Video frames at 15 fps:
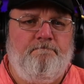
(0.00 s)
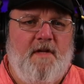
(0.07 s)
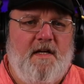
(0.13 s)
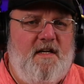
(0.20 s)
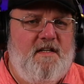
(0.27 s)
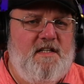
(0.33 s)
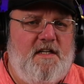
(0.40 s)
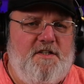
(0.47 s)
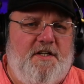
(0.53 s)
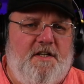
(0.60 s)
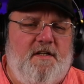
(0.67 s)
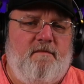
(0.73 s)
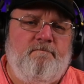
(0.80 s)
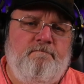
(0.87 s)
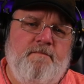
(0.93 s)
In
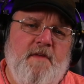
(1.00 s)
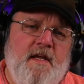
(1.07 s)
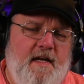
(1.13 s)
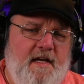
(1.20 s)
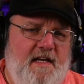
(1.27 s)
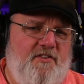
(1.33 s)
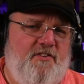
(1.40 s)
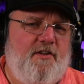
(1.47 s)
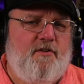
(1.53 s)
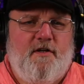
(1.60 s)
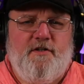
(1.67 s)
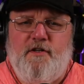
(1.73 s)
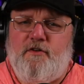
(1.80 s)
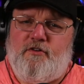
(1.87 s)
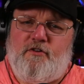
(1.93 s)
addition, e-cigarette
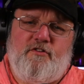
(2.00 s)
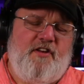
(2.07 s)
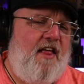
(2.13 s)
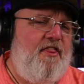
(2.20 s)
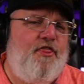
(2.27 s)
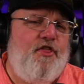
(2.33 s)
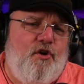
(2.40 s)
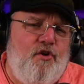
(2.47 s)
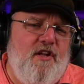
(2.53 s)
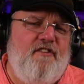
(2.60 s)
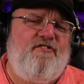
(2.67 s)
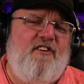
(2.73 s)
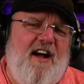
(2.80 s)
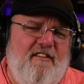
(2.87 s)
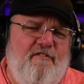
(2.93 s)
users had
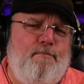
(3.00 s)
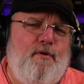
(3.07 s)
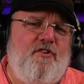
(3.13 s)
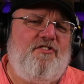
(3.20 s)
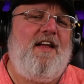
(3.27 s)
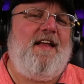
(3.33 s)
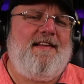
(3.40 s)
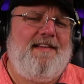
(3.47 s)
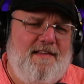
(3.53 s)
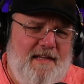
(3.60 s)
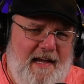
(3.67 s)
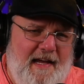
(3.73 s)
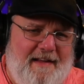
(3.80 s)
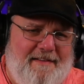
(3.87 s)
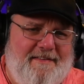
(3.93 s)
35%
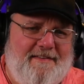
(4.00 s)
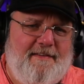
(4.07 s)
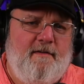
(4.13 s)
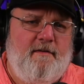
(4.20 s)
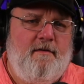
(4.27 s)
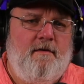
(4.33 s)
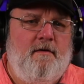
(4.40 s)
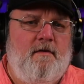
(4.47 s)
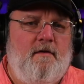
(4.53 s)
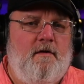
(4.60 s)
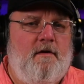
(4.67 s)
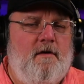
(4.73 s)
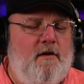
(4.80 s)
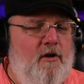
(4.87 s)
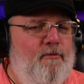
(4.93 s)
less
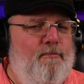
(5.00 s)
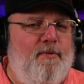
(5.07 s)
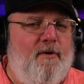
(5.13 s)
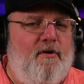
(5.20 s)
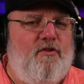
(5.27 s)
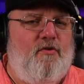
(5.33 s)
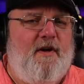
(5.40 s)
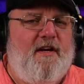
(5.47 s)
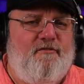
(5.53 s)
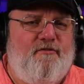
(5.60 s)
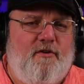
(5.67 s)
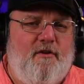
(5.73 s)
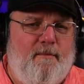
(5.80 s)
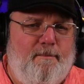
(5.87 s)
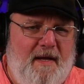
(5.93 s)
low birth weight
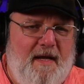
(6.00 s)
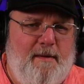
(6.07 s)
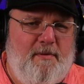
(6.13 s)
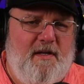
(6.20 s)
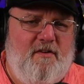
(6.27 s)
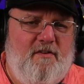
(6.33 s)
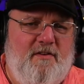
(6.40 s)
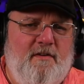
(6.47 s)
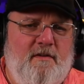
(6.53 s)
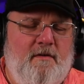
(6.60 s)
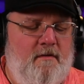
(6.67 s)
for their babies